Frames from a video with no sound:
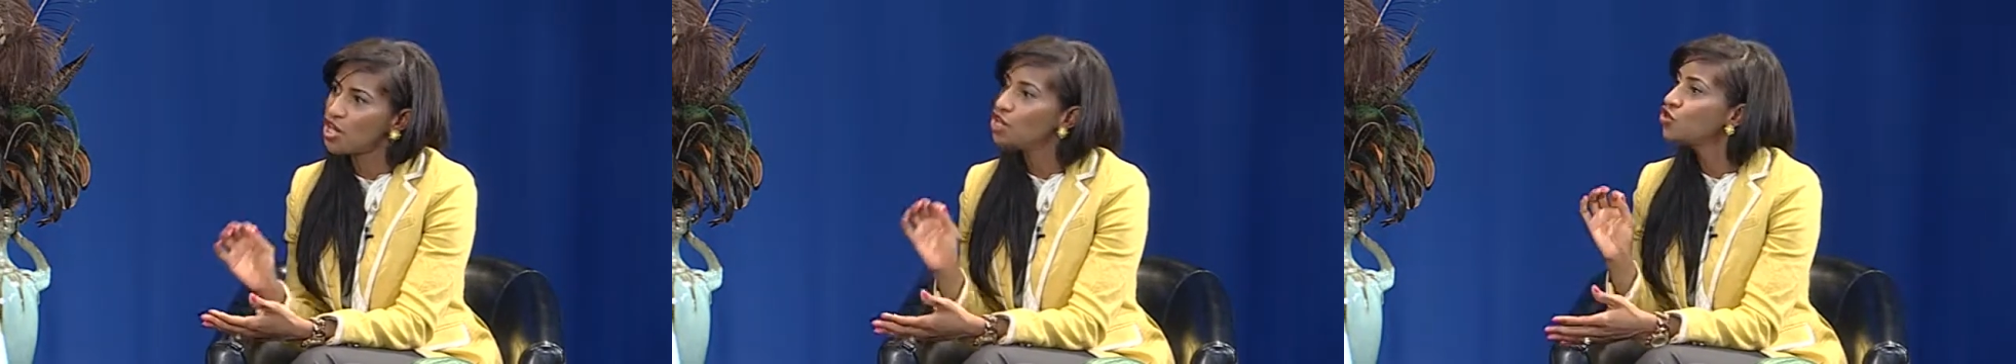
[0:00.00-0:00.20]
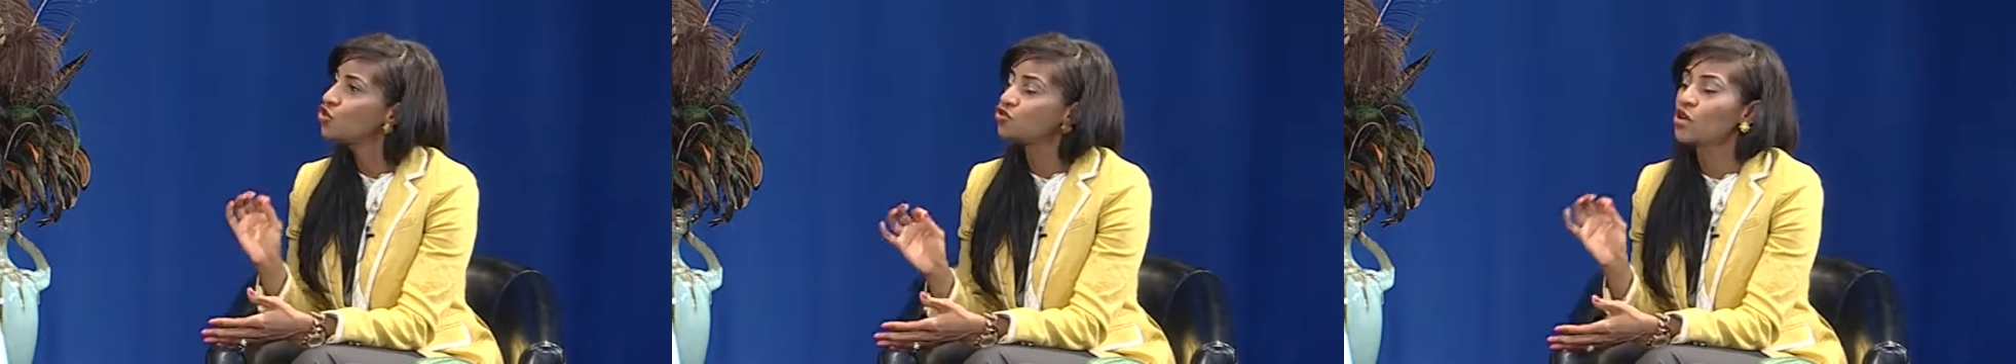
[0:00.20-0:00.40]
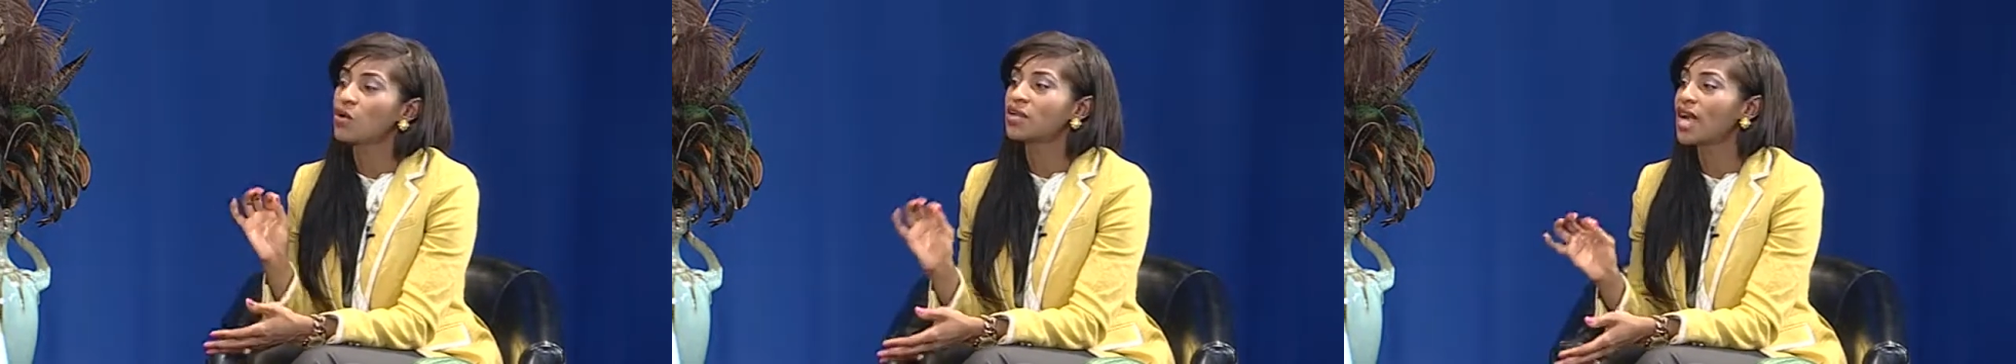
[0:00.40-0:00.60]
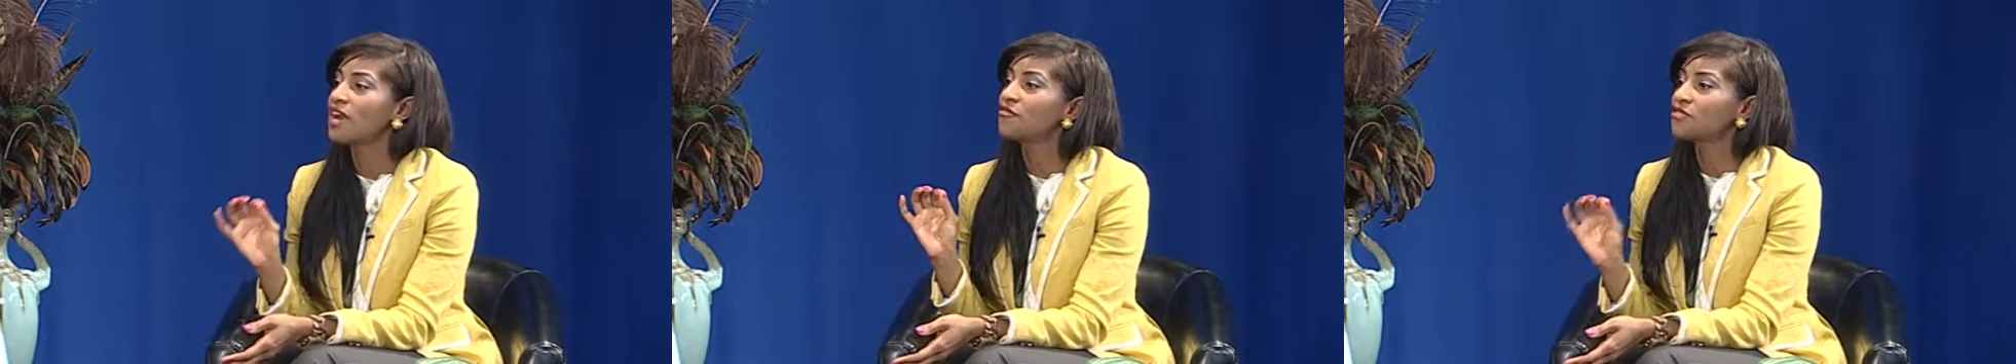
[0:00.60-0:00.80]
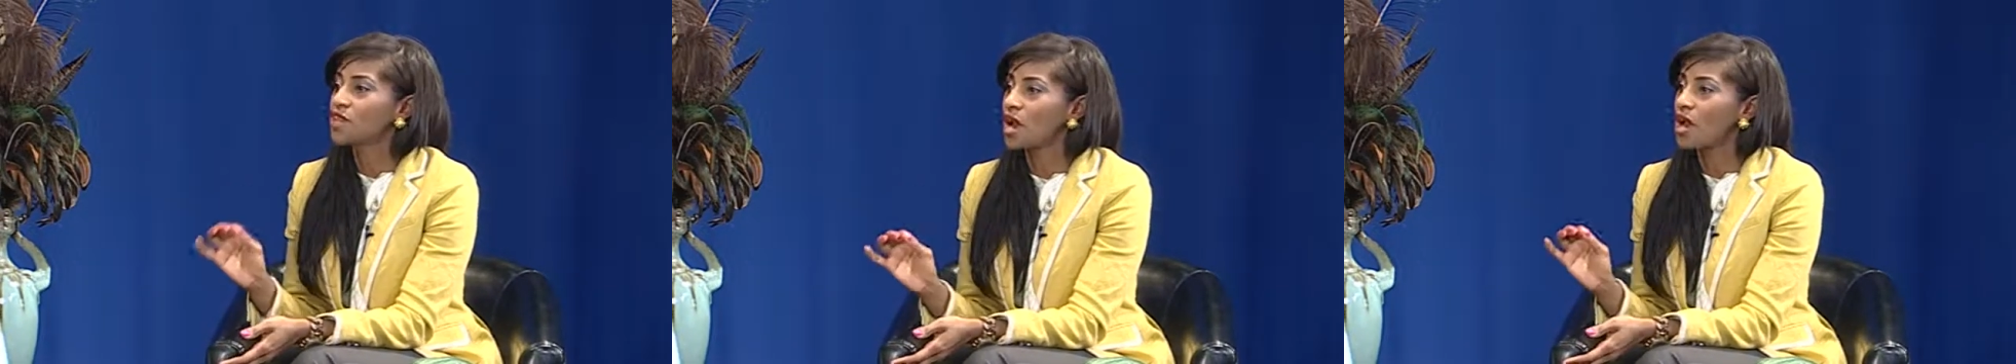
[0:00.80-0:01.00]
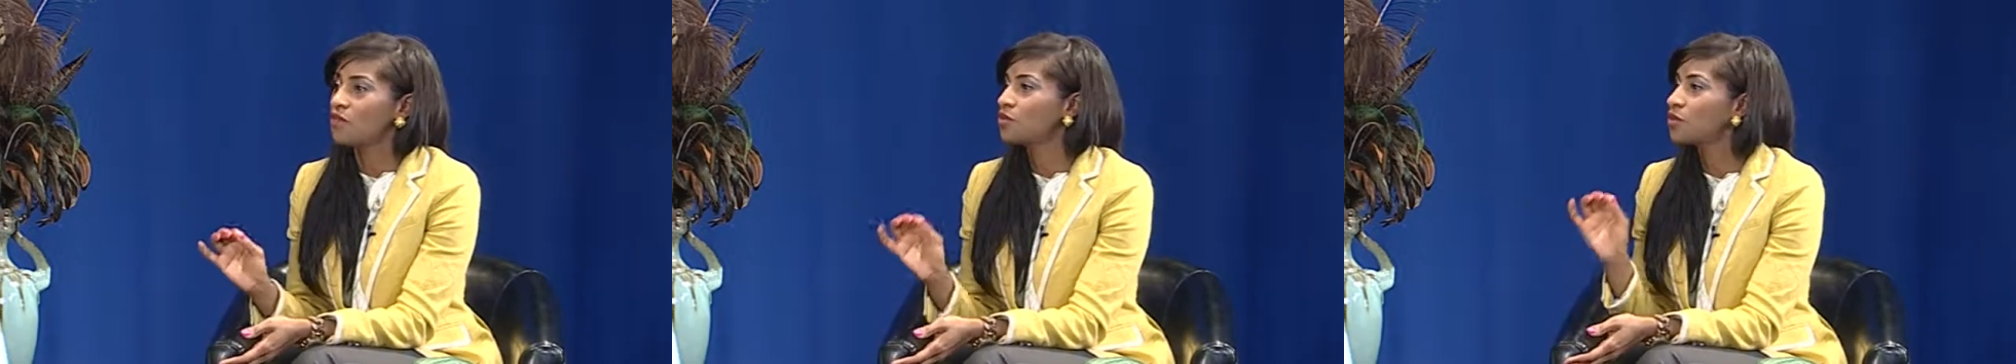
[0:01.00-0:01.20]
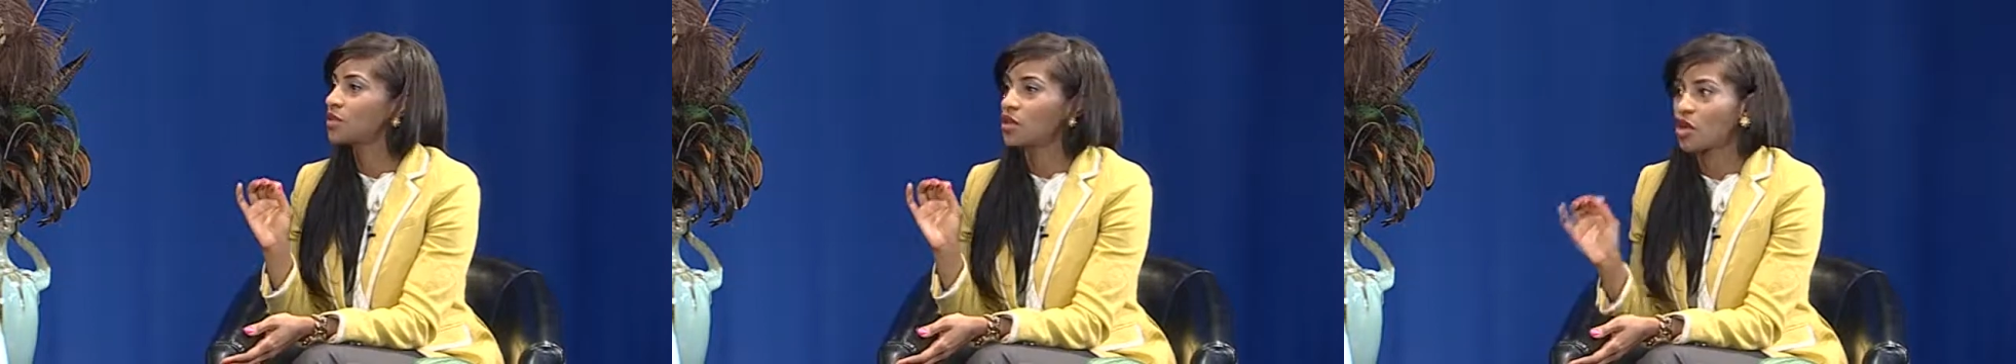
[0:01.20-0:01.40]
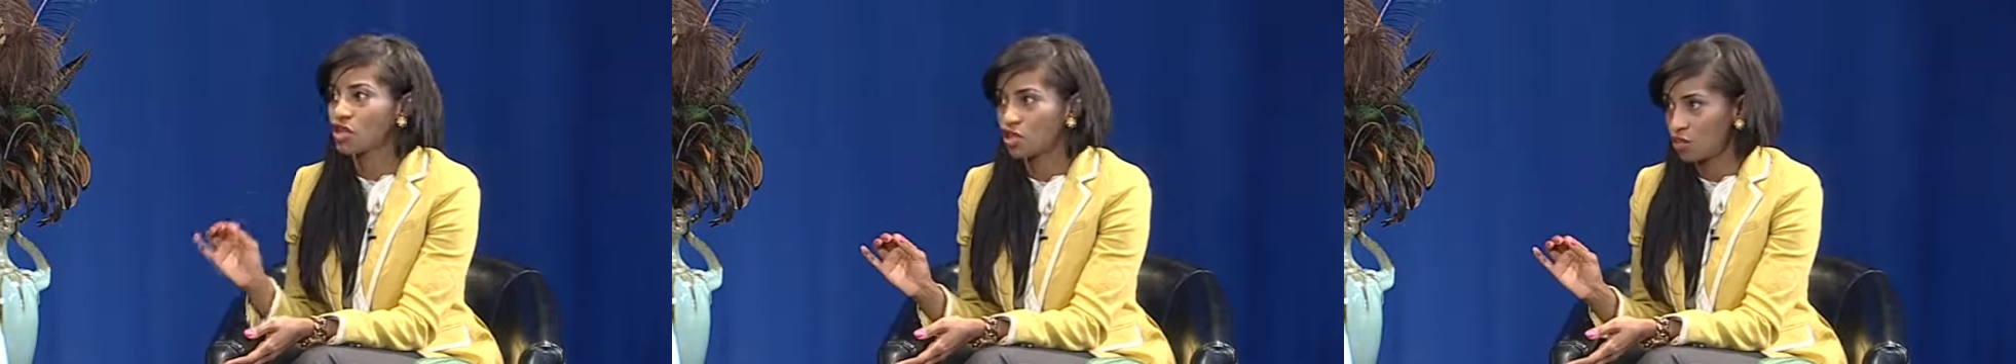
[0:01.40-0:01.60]
You don't have time for an
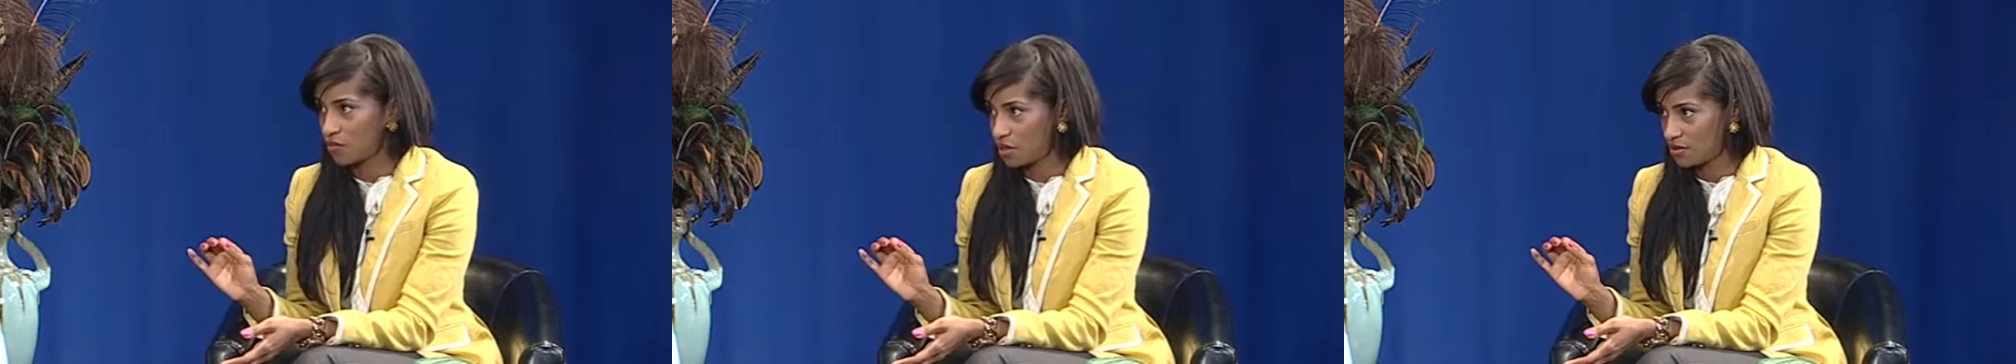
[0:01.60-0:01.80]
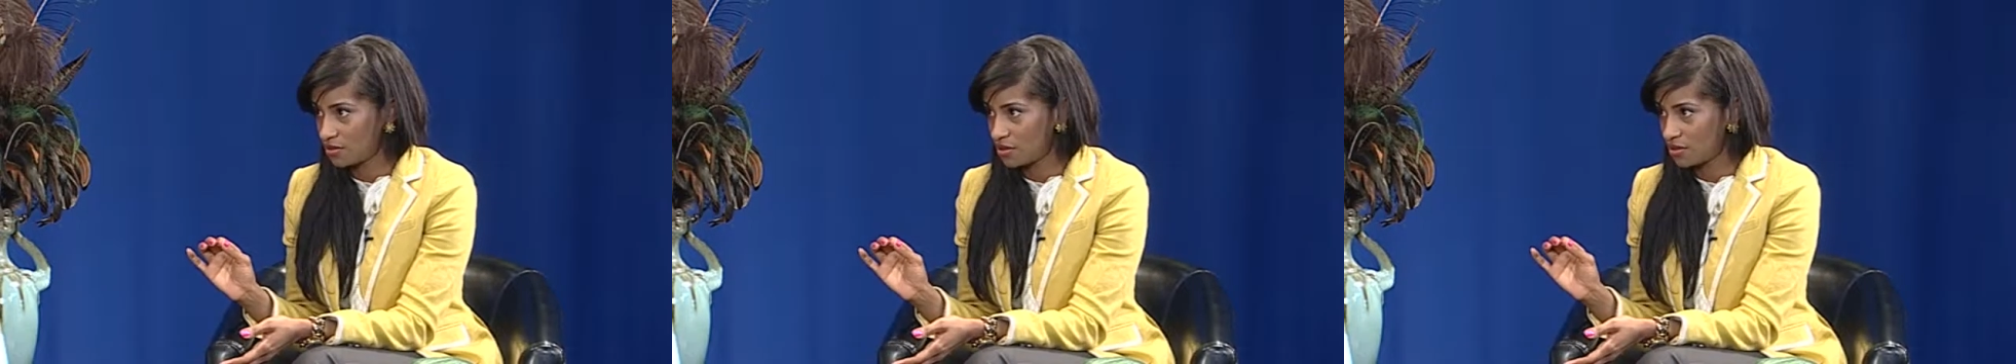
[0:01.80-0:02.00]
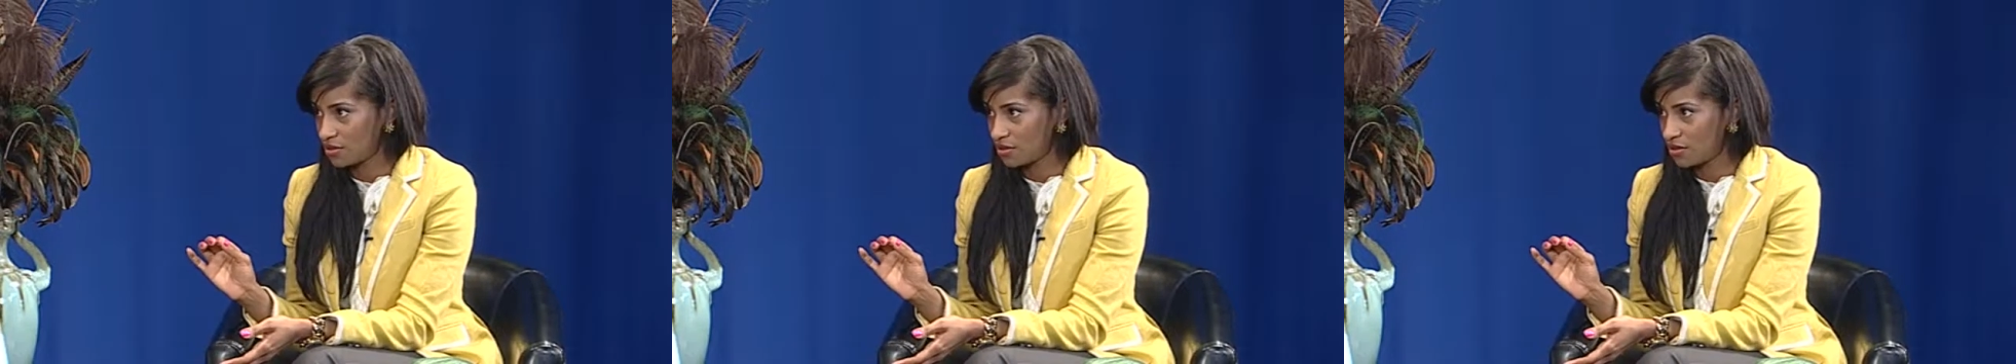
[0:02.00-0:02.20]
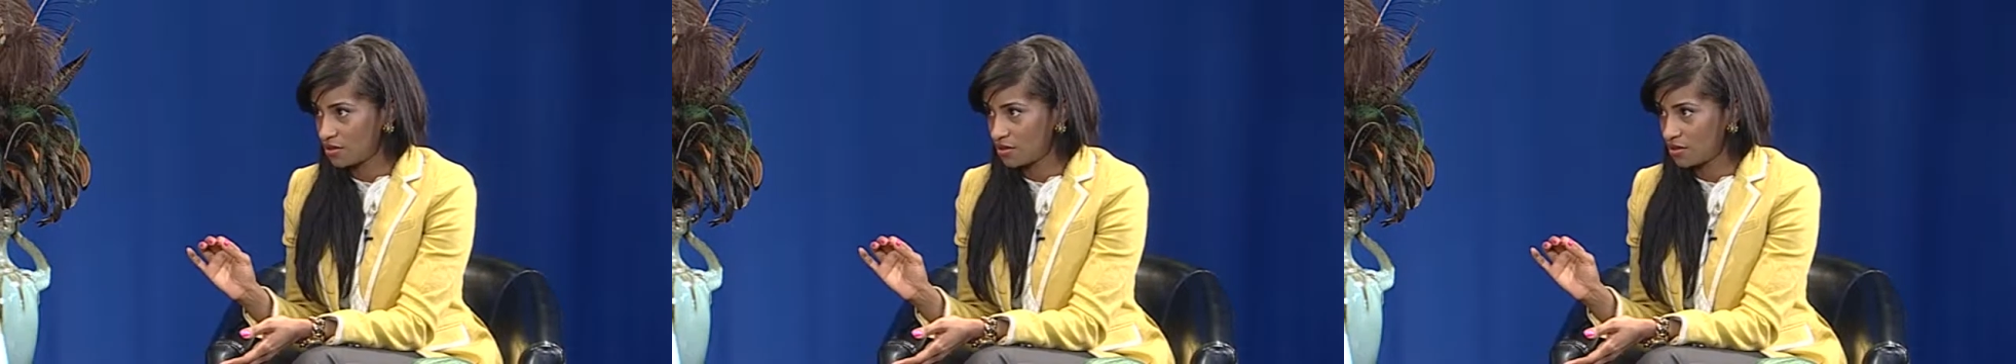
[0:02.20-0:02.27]
argument.